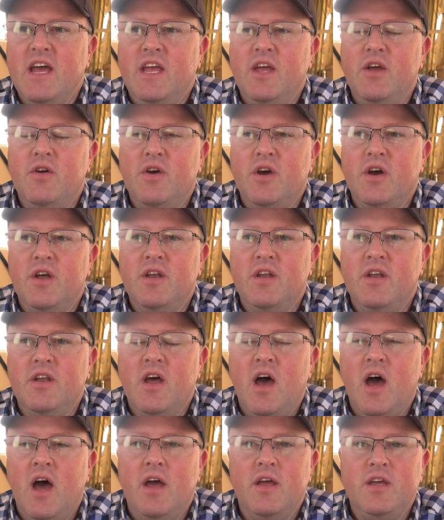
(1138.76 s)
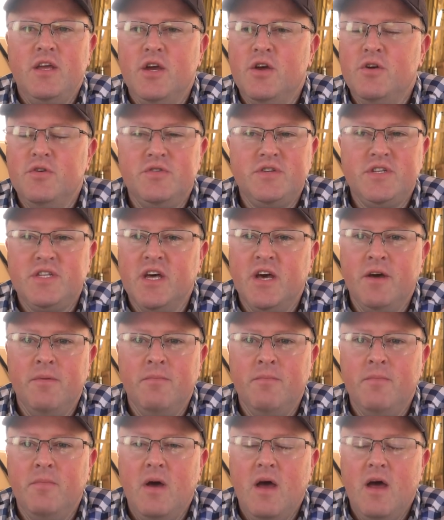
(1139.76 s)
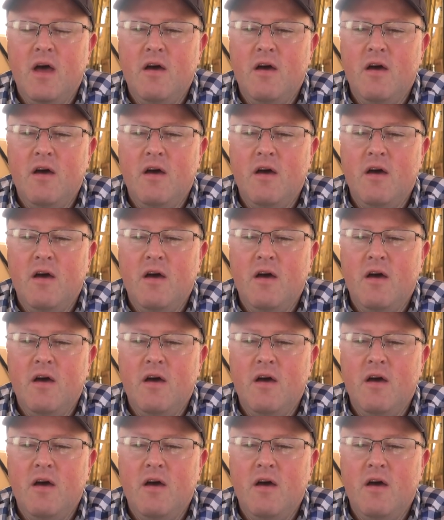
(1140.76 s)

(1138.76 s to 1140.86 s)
You can uh, use them